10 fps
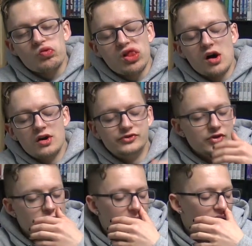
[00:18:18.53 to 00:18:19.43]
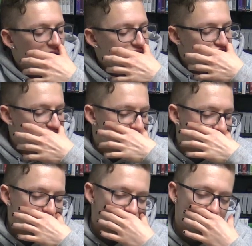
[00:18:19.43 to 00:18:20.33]
Oh, dude, my, like,
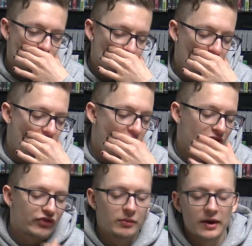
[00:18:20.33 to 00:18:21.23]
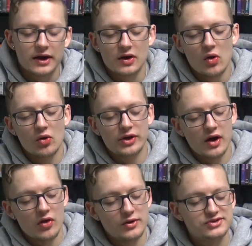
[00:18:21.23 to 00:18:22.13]
cheek is, like, raw from, like,
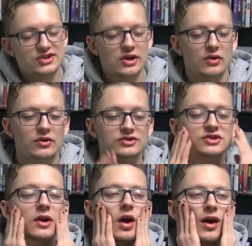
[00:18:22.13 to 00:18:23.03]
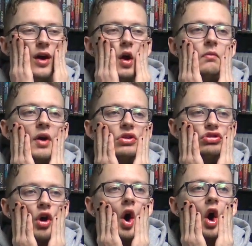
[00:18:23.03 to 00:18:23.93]
holding all those Skittles. My
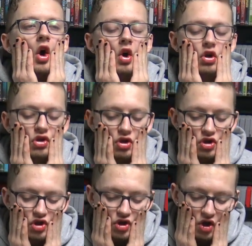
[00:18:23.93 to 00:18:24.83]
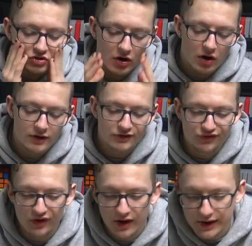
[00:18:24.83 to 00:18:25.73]
jaw hurts because these things are hard as
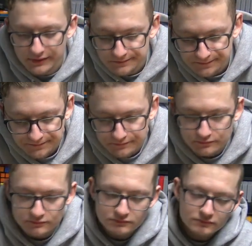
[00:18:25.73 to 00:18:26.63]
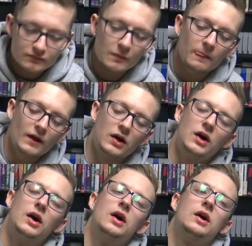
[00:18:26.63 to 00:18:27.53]
fuck.
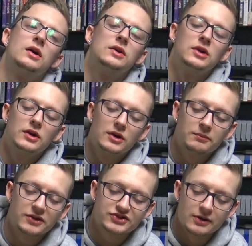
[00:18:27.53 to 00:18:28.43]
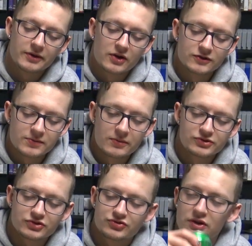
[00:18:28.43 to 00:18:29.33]
Ugh. My stomach hurts. Maybe we
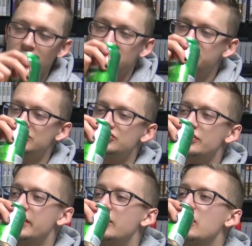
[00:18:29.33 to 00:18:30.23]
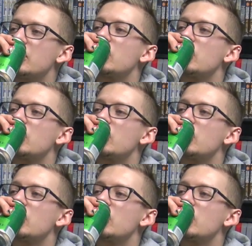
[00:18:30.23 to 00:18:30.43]
should drink a little ginger ale.